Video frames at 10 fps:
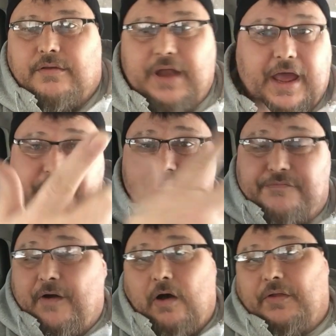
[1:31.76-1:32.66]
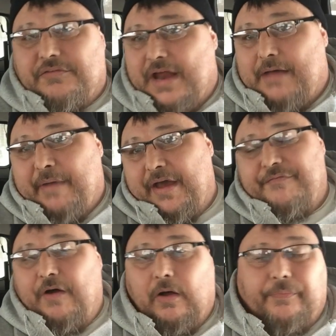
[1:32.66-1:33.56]
not your fault. It's not my
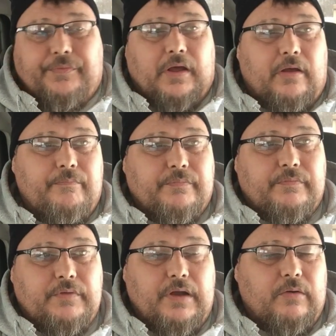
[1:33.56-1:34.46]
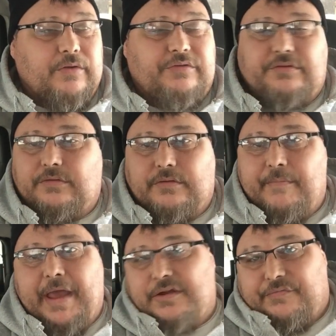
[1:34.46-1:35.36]
fault. Um, you know, it's the
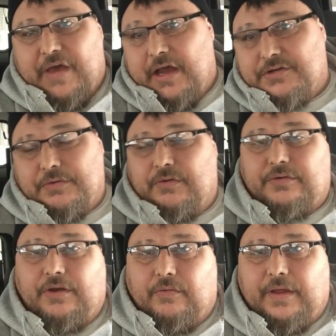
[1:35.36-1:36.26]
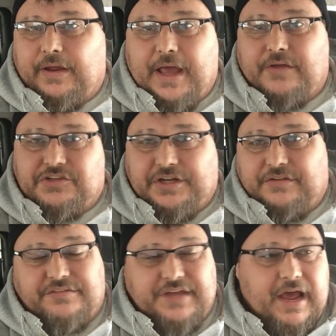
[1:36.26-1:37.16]
manufacturers. You know, they ain't got shit
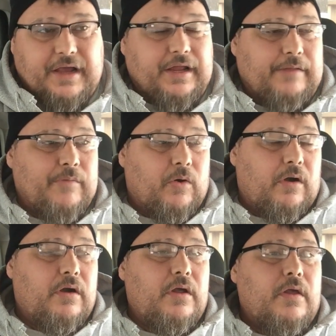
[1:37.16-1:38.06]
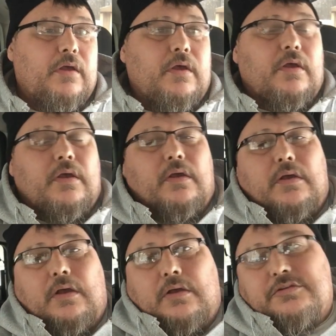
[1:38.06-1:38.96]
in stock anymore."
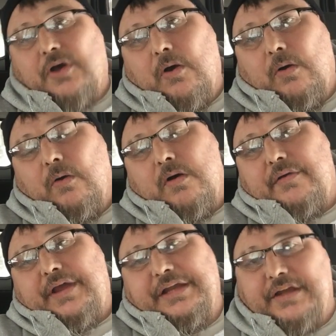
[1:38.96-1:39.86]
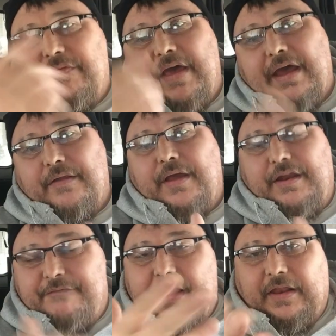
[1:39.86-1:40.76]
So he did that, and
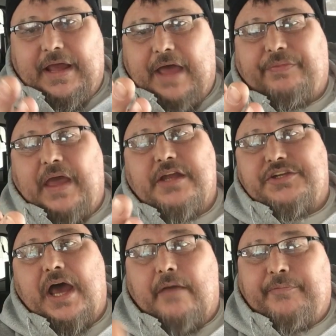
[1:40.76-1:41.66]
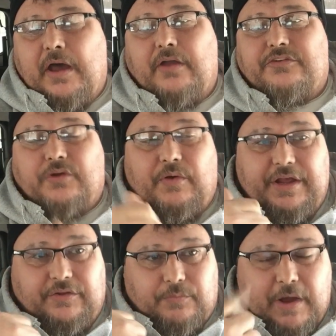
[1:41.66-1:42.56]
he finally got that job done. So
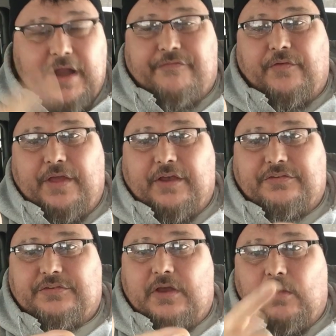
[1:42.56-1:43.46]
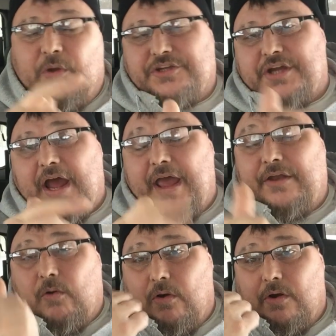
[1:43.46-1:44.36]
he's ready for this, in which I
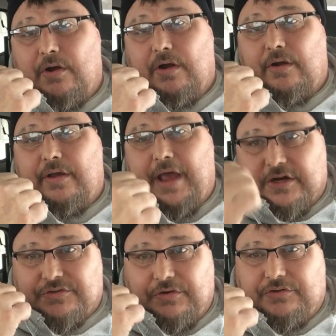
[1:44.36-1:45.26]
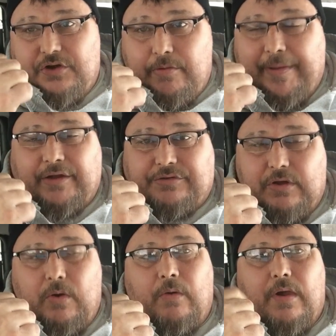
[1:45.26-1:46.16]
had to order extra tubing
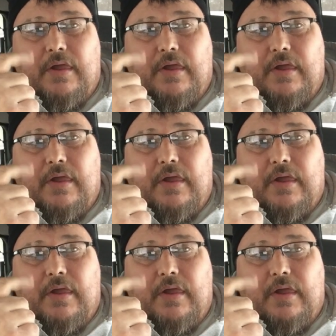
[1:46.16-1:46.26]
too,